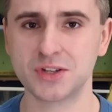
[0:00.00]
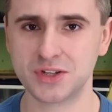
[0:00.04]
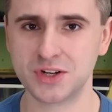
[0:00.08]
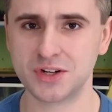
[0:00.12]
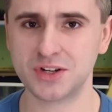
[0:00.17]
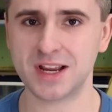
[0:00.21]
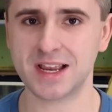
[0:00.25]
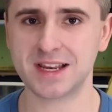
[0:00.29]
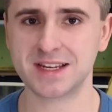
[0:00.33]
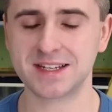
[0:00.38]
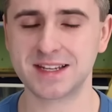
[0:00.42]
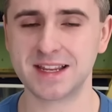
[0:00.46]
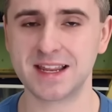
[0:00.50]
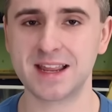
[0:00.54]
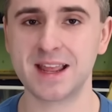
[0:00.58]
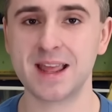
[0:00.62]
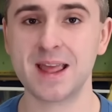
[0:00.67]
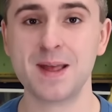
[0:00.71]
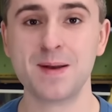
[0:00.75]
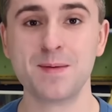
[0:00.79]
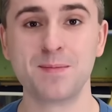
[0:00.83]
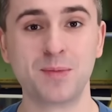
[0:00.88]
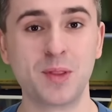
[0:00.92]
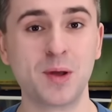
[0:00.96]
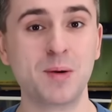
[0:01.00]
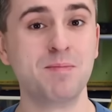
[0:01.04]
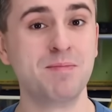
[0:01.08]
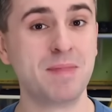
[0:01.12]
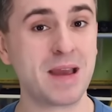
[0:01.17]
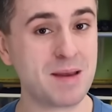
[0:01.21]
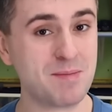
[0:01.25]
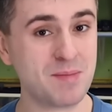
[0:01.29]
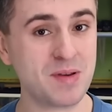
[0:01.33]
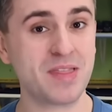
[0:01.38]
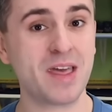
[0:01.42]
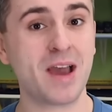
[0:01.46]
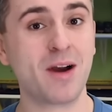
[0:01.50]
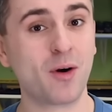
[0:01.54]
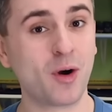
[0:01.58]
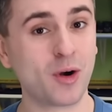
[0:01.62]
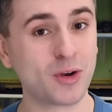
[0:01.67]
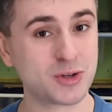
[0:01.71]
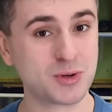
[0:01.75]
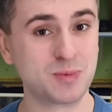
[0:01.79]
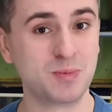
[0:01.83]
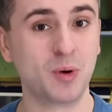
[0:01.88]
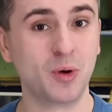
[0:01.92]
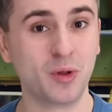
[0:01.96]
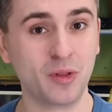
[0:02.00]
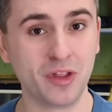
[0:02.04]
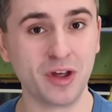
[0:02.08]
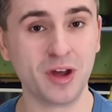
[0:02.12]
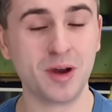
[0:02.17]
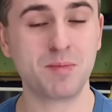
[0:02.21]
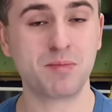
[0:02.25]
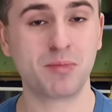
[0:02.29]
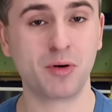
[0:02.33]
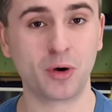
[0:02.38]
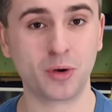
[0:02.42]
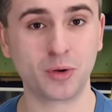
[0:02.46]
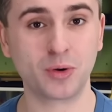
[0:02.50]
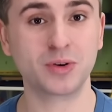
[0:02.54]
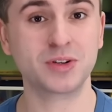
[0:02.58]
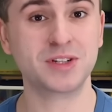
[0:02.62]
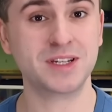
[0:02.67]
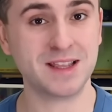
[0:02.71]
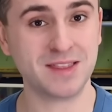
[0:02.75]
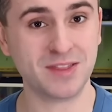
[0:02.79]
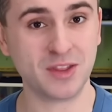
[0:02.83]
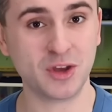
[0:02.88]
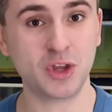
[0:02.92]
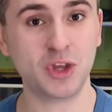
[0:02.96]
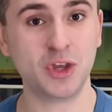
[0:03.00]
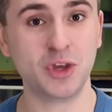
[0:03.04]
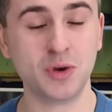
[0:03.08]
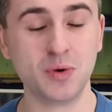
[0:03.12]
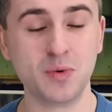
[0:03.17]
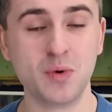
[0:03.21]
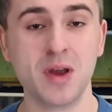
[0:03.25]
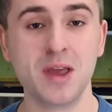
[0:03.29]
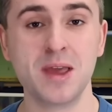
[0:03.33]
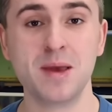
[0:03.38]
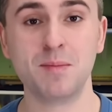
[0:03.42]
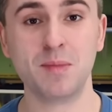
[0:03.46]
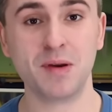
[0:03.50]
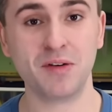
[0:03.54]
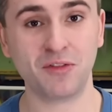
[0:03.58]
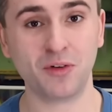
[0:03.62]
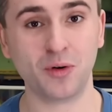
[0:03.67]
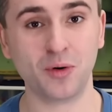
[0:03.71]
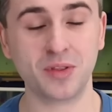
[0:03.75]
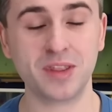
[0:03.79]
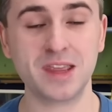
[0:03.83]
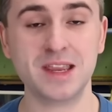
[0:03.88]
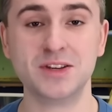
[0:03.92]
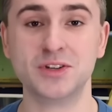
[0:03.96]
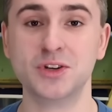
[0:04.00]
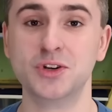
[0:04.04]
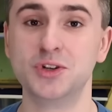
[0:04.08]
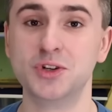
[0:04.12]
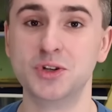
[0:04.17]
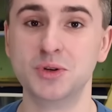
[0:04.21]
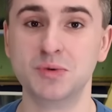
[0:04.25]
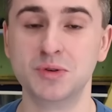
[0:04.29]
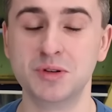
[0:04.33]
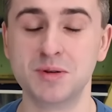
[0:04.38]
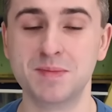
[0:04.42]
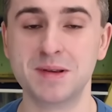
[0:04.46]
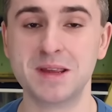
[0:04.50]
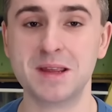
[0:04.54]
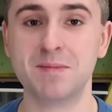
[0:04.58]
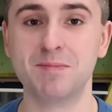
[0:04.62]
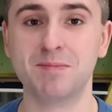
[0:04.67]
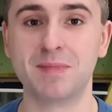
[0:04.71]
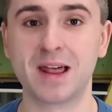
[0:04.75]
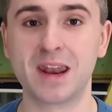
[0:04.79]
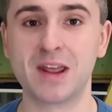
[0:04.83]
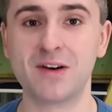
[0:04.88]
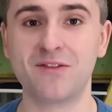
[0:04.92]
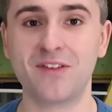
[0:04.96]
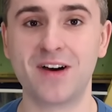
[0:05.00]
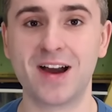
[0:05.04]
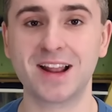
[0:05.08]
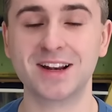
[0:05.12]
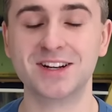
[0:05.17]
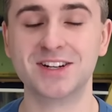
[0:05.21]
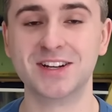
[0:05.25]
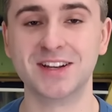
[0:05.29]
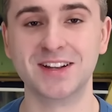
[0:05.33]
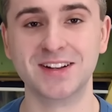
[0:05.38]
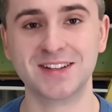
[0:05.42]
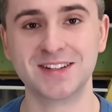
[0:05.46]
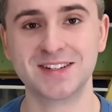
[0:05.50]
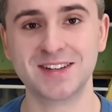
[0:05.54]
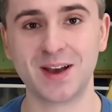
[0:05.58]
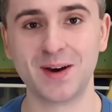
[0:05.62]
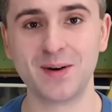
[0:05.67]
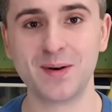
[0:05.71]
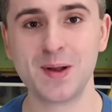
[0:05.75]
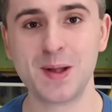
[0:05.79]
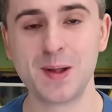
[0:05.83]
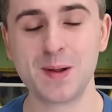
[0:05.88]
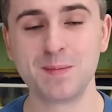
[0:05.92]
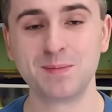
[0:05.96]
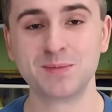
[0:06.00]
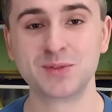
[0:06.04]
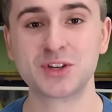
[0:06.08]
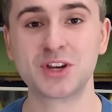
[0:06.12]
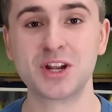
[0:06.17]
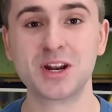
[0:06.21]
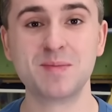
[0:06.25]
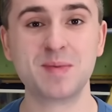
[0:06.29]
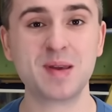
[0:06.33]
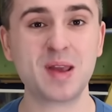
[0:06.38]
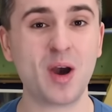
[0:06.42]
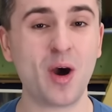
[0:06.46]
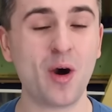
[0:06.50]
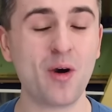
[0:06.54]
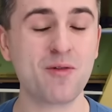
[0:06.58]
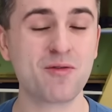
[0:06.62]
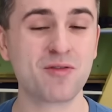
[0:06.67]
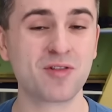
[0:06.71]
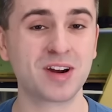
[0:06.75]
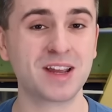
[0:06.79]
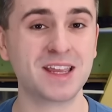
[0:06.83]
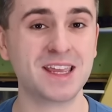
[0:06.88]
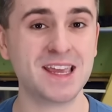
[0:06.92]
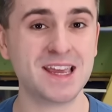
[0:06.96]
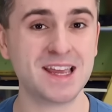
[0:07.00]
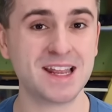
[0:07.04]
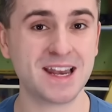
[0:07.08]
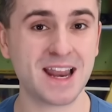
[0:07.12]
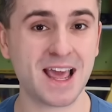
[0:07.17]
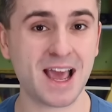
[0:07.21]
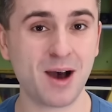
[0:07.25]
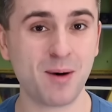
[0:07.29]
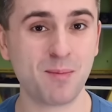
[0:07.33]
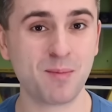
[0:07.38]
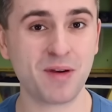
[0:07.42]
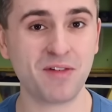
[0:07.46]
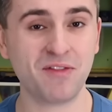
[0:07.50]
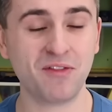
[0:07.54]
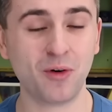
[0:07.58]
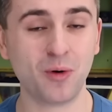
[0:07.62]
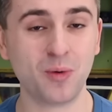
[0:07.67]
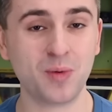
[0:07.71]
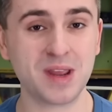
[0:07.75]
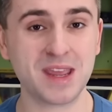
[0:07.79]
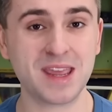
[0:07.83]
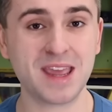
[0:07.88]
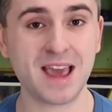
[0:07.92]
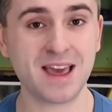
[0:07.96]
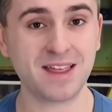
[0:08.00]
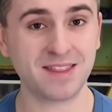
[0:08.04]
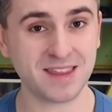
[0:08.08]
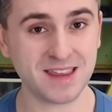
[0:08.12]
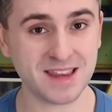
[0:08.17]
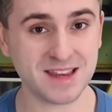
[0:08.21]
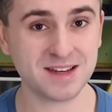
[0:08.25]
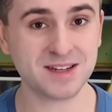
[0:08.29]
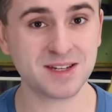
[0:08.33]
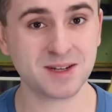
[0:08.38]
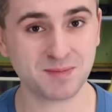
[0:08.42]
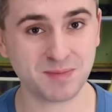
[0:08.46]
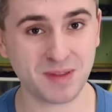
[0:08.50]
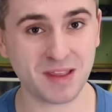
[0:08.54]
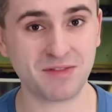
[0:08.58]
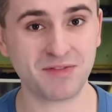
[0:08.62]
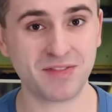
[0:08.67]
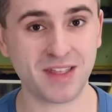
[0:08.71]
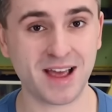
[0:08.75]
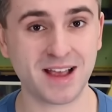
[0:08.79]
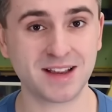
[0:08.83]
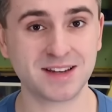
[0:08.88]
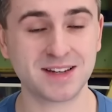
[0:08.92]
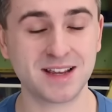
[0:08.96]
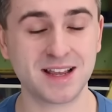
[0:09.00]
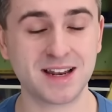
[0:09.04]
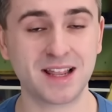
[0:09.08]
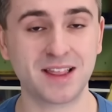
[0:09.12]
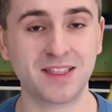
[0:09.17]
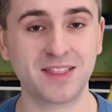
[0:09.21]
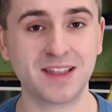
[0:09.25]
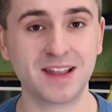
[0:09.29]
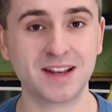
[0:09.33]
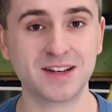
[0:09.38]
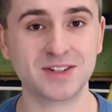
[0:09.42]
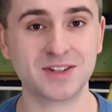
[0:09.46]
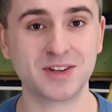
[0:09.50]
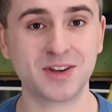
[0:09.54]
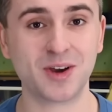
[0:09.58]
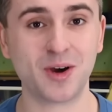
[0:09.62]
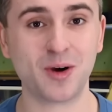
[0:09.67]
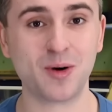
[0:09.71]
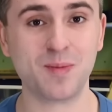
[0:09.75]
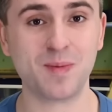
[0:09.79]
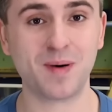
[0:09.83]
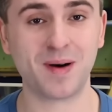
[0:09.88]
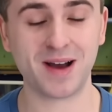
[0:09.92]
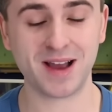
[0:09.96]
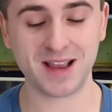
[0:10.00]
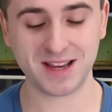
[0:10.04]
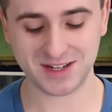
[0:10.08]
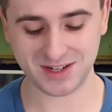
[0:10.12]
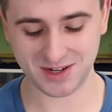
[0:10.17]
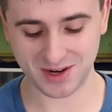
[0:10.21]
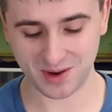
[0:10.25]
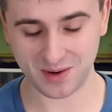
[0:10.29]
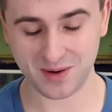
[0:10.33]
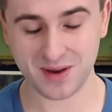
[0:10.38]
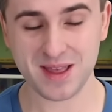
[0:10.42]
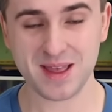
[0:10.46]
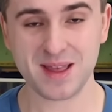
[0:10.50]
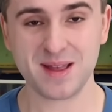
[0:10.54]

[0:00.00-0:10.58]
suggesting that maybe there are some other products in the queue before these are due to be manufactured. So it's going to be over a year now before we get these, if that's anything to go by. So